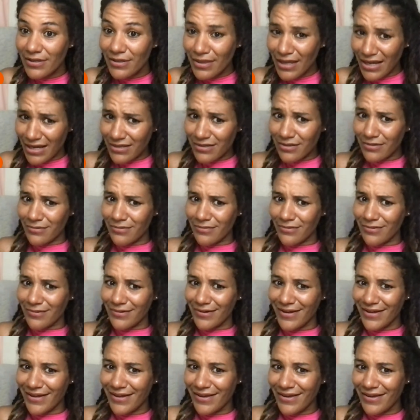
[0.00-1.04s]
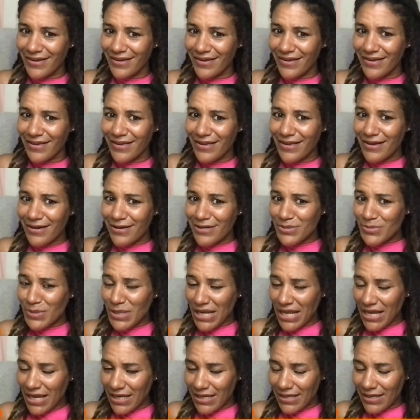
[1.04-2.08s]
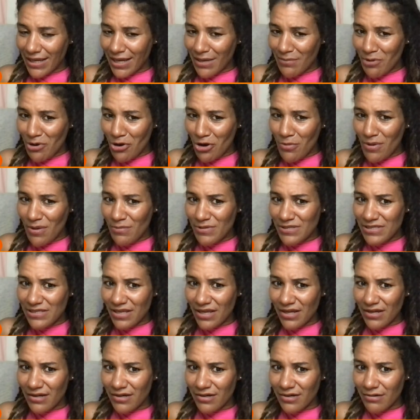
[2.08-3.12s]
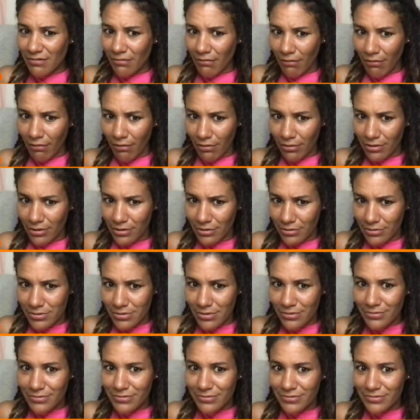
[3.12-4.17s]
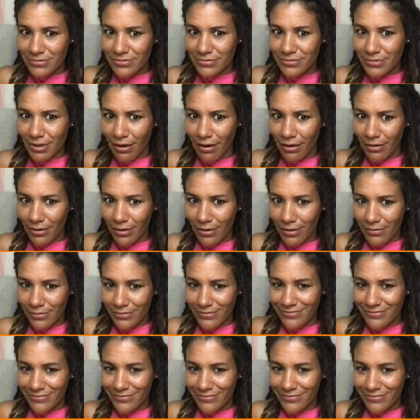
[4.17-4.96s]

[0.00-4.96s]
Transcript: Thank you. Because when I came home, I was like, girl, you look so tired.